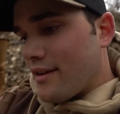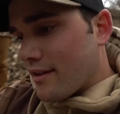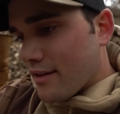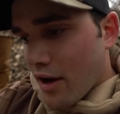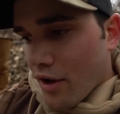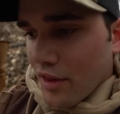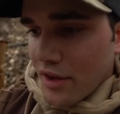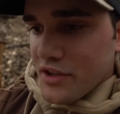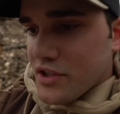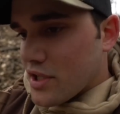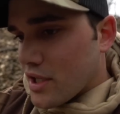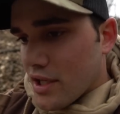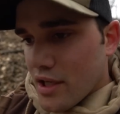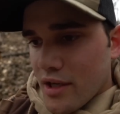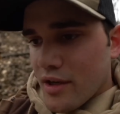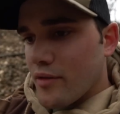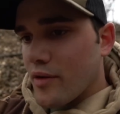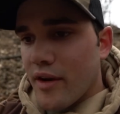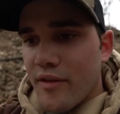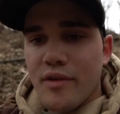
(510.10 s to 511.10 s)
call it
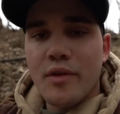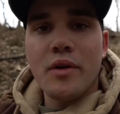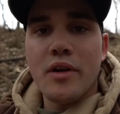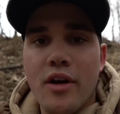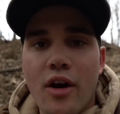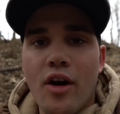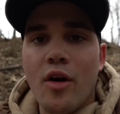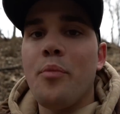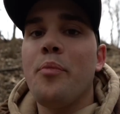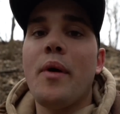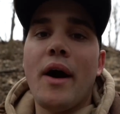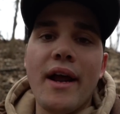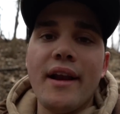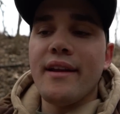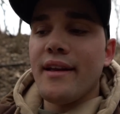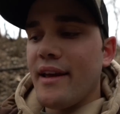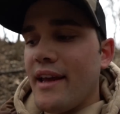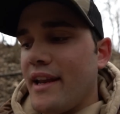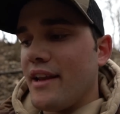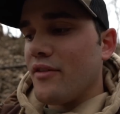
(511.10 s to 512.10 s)
cheating or whatever you want to call it. But
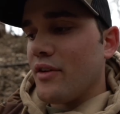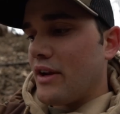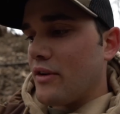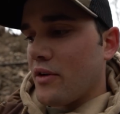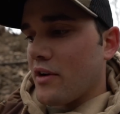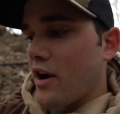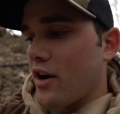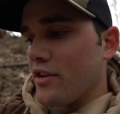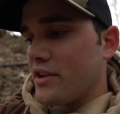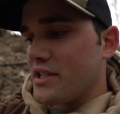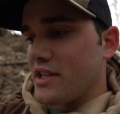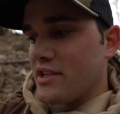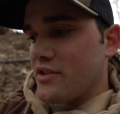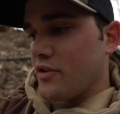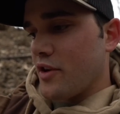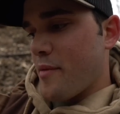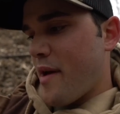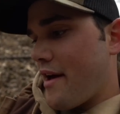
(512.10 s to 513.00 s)
it, it regardless, doesn't really